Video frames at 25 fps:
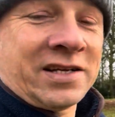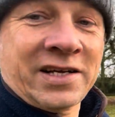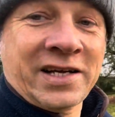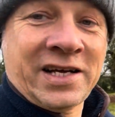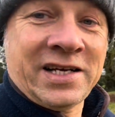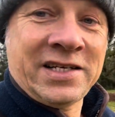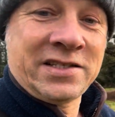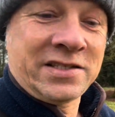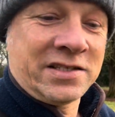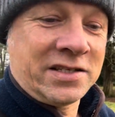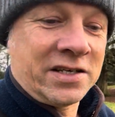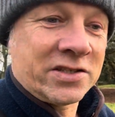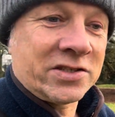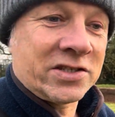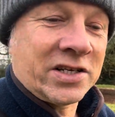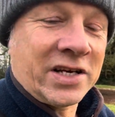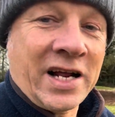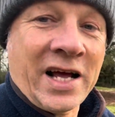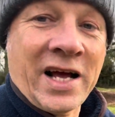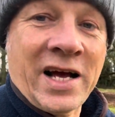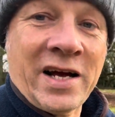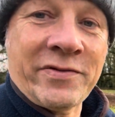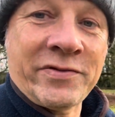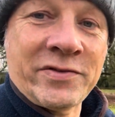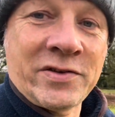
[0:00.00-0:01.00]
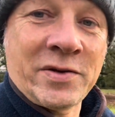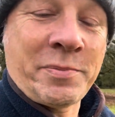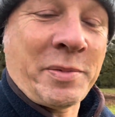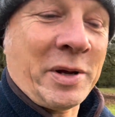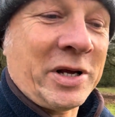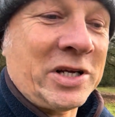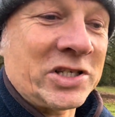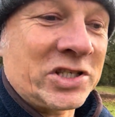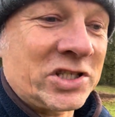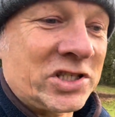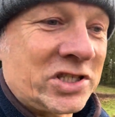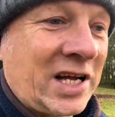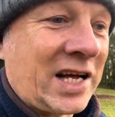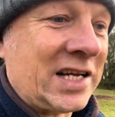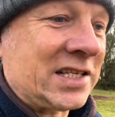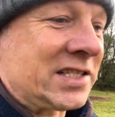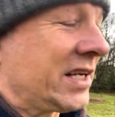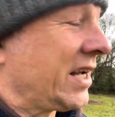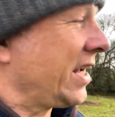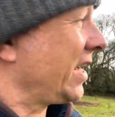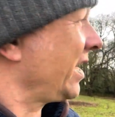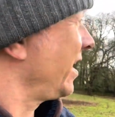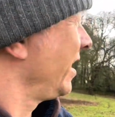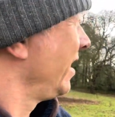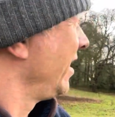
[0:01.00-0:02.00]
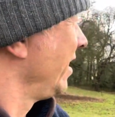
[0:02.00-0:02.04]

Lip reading: It doesn't have to be static.